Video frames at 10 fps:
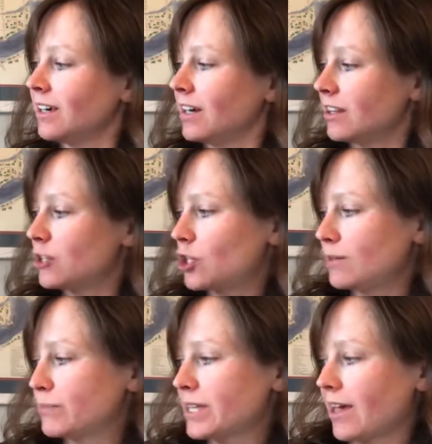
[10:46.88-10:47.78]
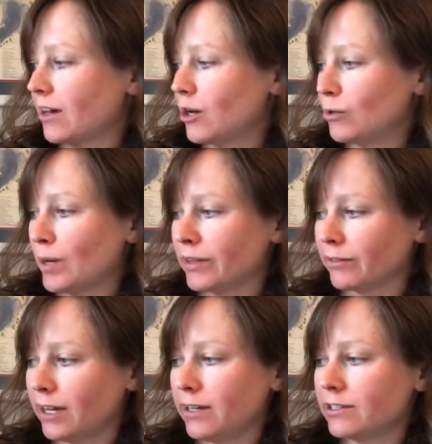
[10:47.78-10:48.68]
The sheep sang "Home on the
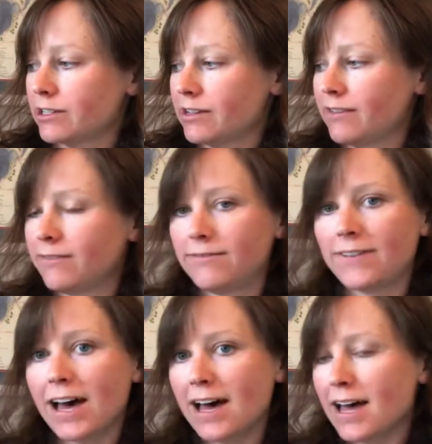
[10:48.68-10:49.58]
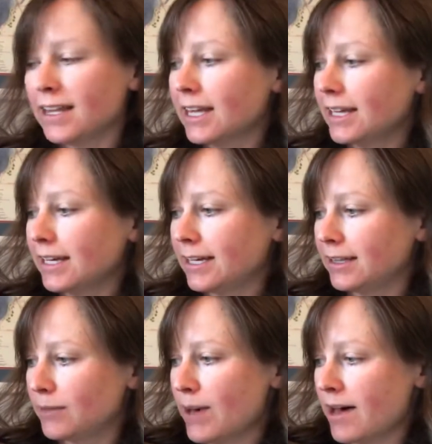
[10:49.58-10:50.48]
Range." Fa la la
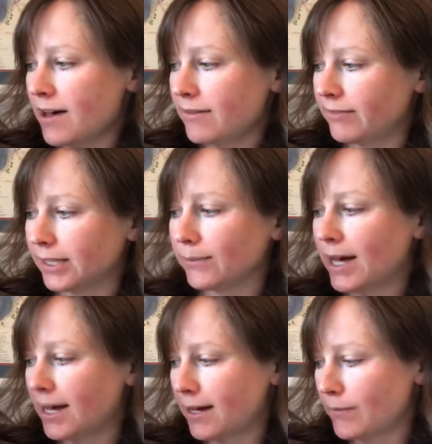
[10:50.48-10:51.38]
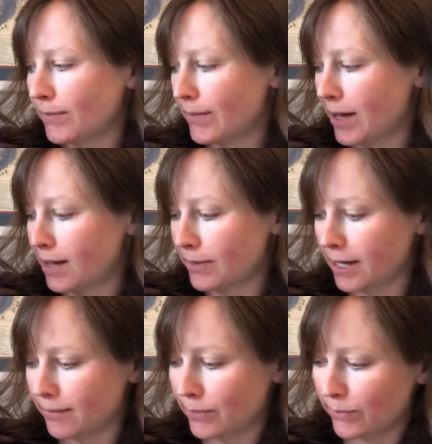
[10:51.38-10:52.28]
la ba, fa la ba ba ba ba
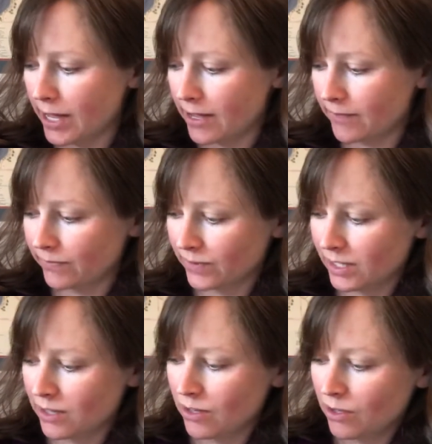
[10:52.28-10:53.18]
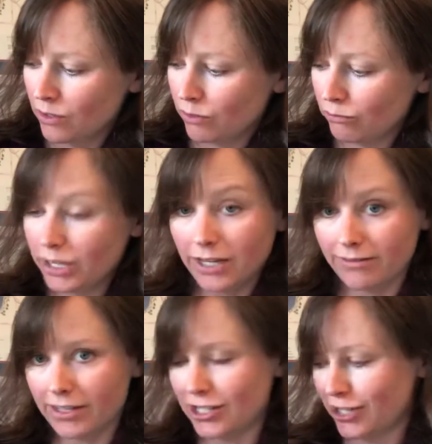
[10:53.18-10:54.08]
ba ba ba. Three of
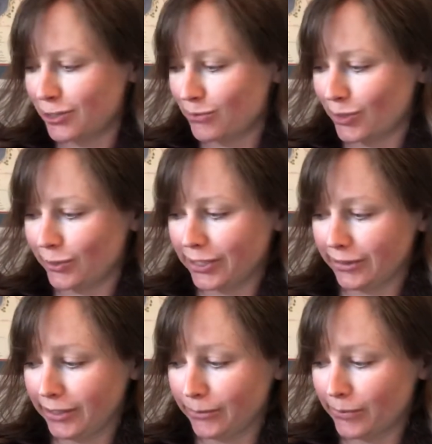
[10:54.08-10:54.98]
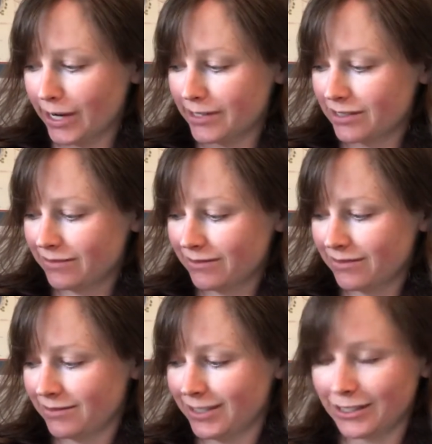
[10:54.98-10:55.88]
the judges were clearly impressed.
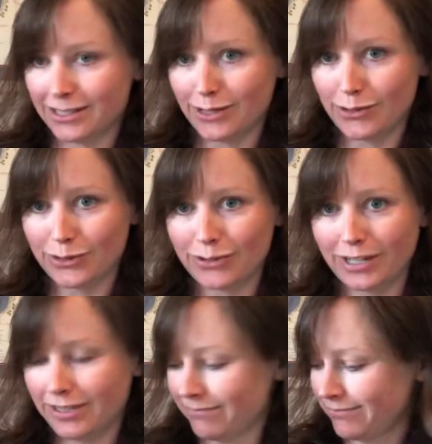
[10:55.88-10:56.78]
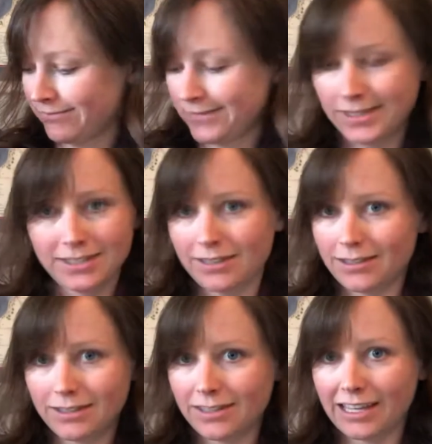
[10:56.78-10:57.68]
You can see those three.
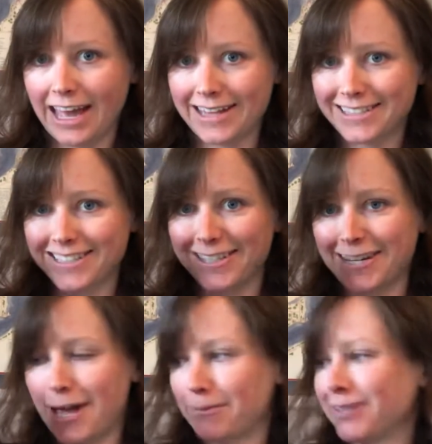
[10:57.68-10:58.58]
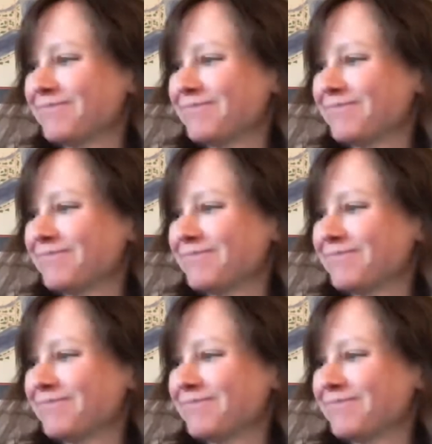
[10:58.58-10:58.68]
The cat's still unhappy.